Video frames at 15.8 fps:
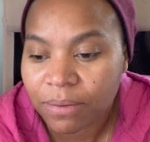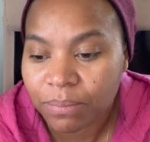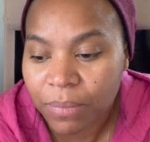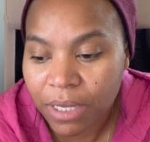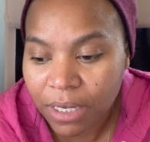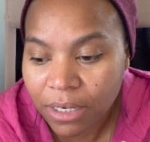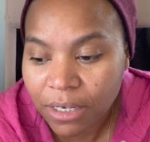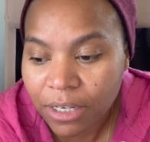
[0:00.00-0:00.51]

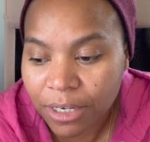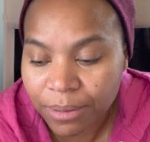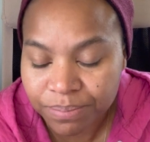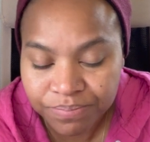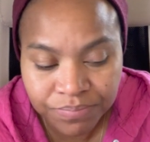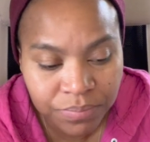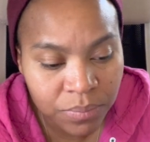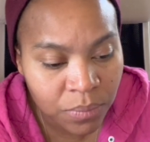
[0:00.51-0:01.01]

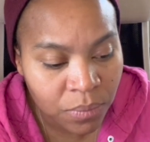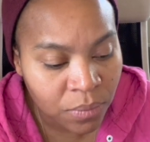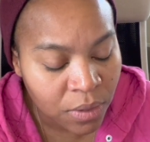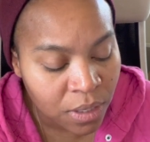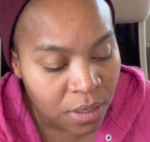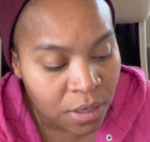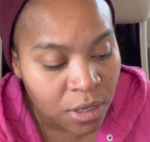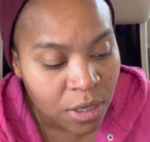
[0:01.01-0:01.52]
income,
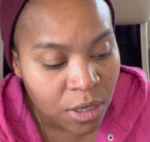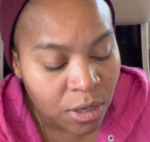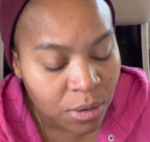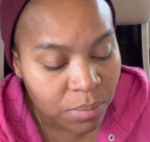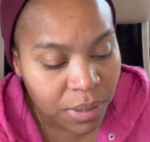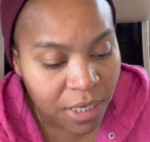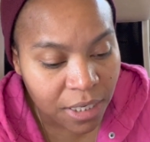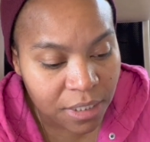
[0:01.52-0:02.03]

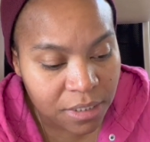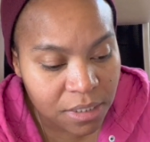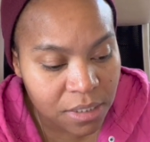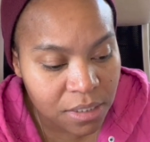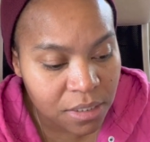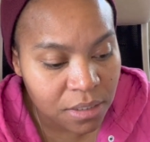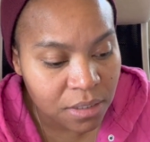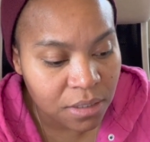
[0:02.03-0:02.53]

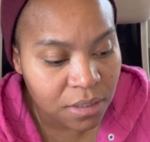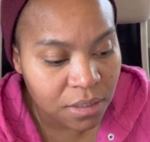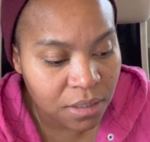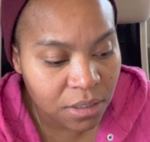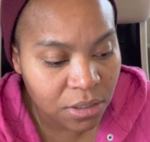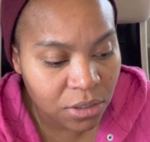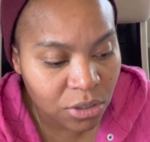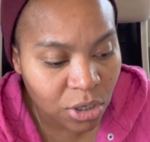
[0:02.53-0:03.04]
but
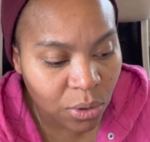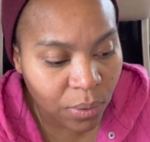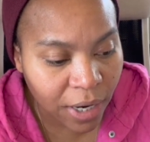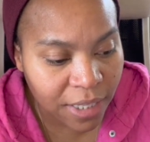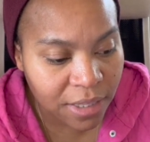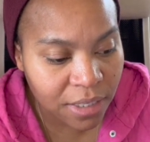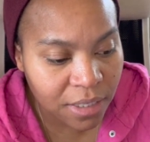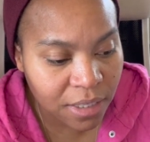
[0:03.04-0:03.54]

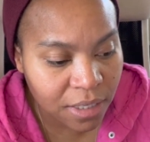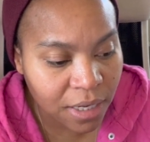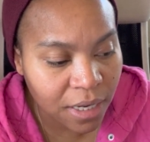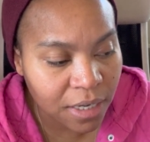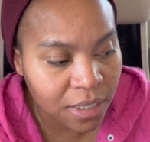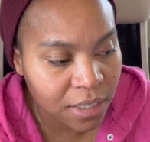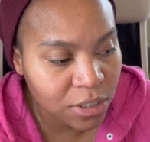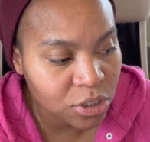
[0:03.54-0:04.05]
I think it
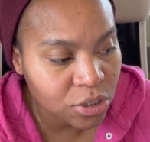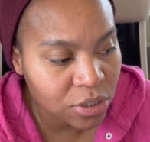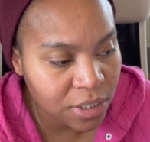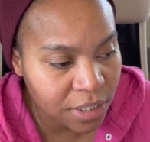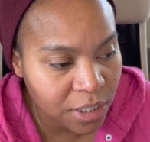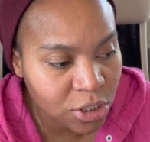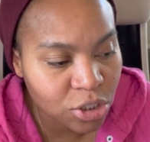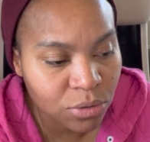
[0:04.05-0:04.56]
kind of
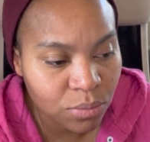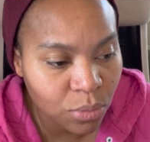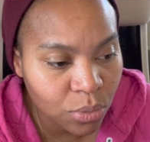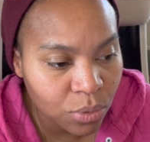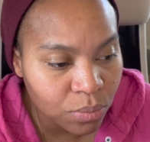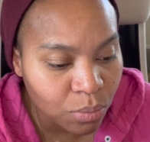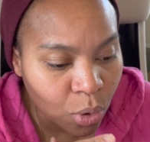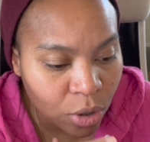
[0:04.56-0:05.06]
gets
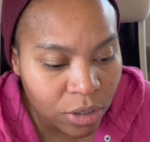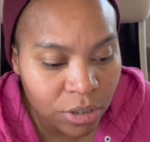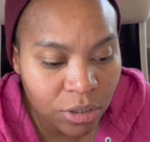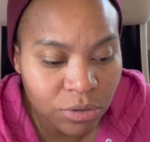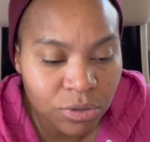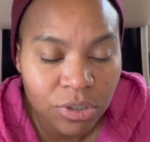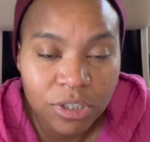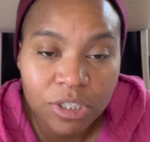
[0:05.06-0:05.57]
you more
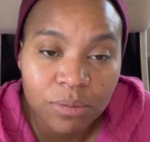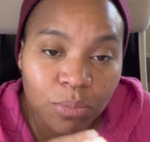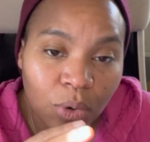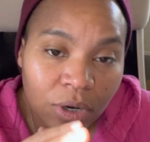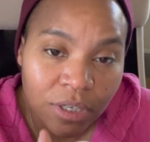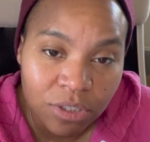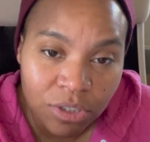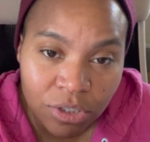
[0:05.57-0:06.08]
closer. It's a
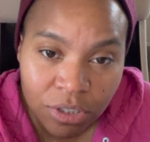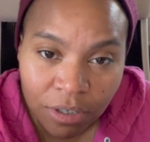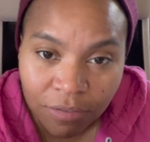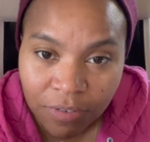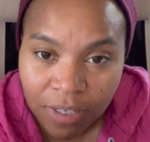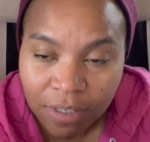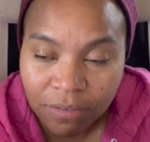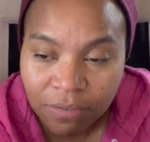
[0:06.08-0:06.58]
more
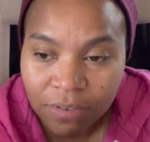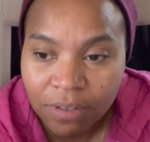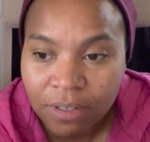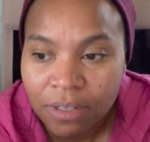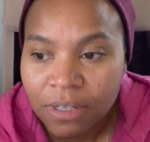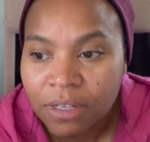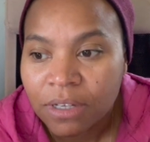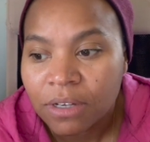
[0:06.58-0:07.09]
conservative,
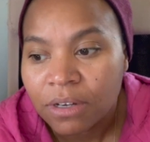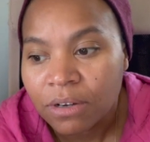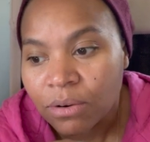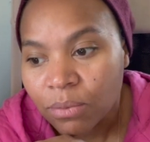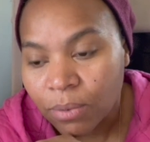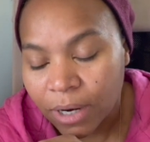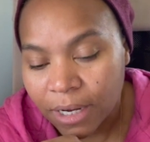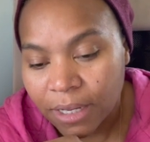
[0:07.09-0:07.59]

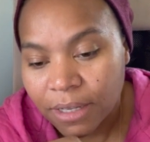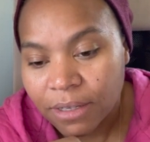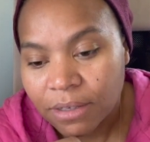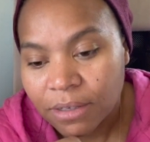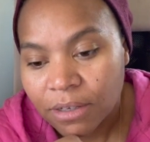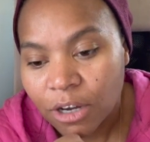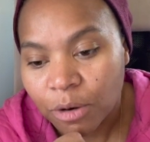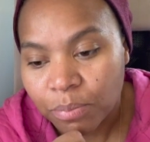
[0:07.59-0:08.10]
right,
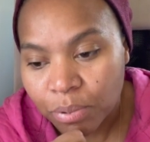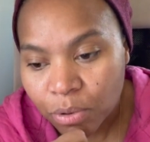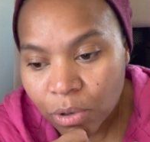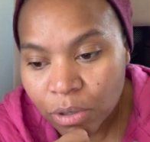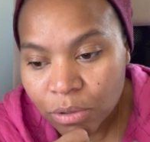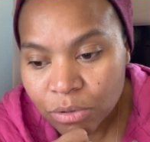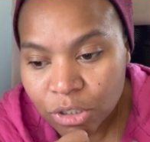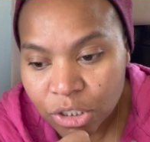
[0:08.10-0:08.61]

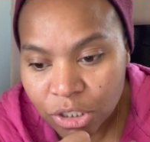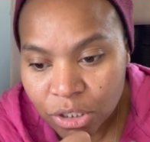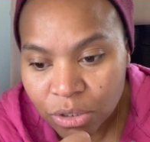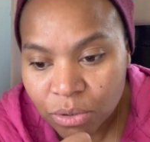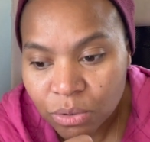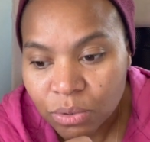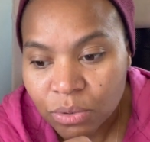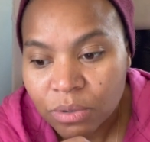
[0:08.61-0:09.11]
approach
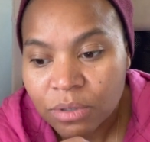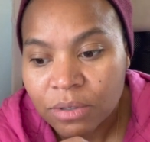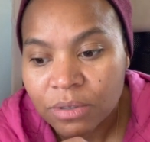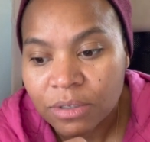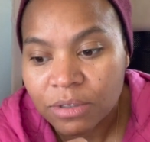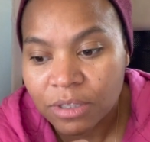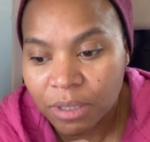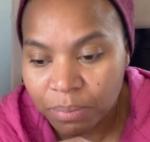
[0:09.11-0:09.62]
to
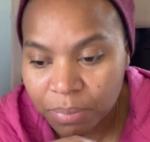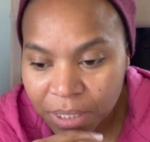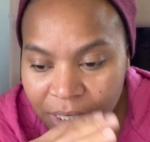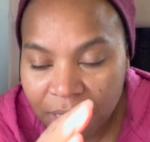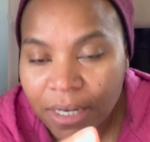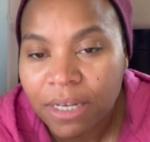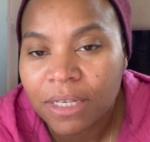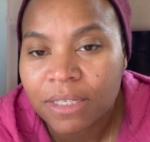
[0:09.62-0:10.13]
the
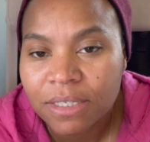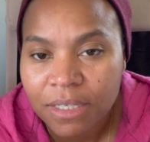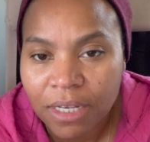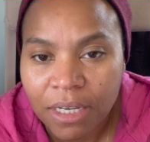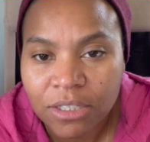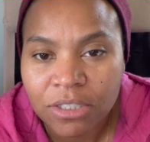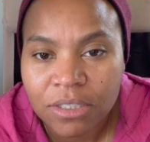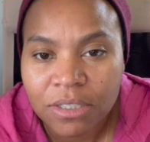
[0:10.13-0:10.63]
beginning
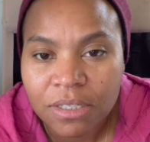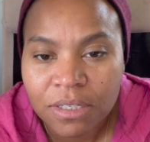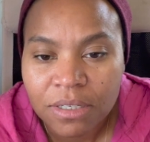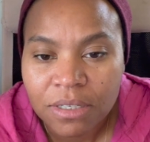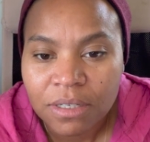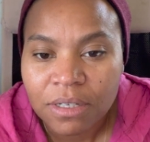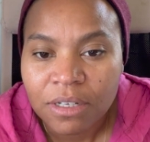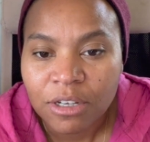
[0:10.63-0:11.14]
stages,
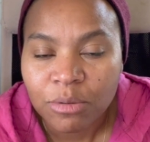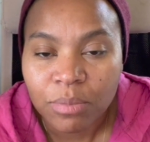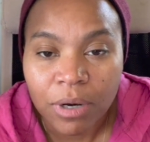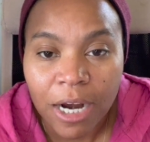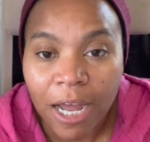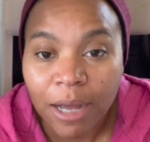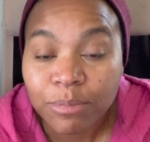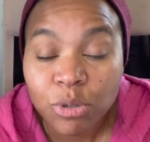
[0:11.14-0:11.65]

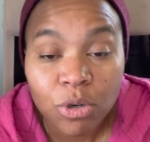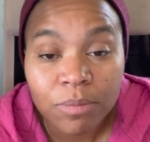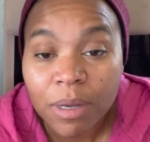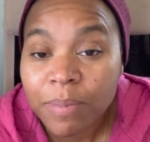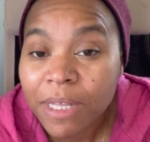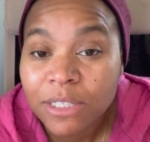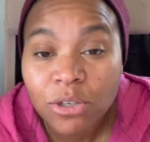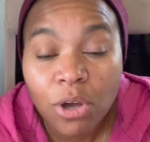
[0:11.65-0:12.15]
perhaps, or
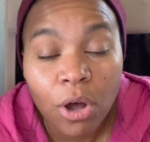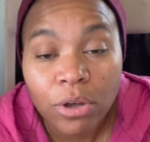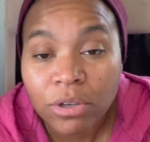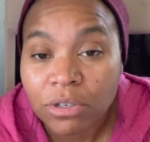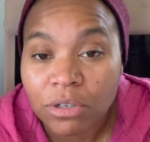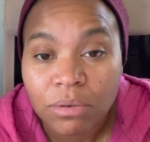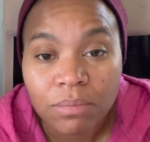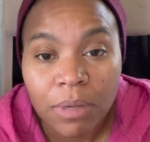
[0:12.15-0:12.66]
maybe that's all
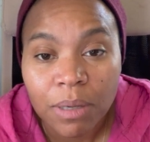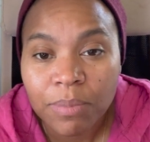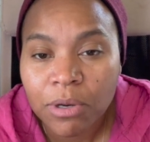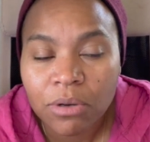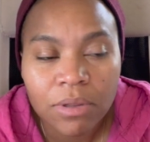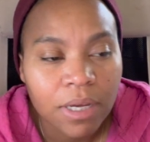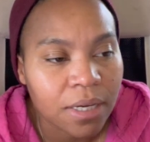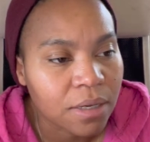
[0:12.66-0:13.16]
you do. Maybe
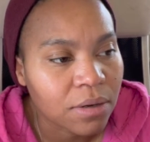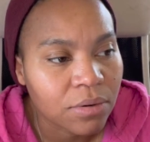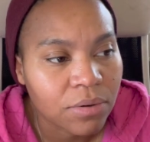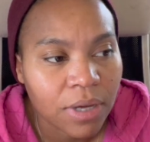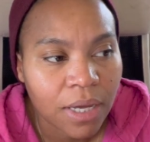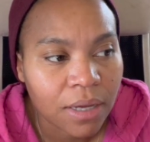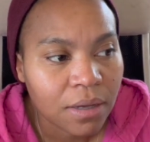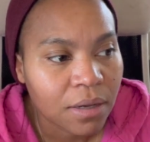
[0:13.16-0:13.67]
you're like,
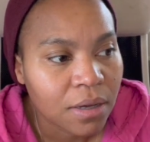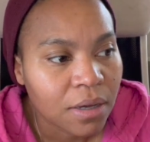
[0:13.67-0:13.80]
okay,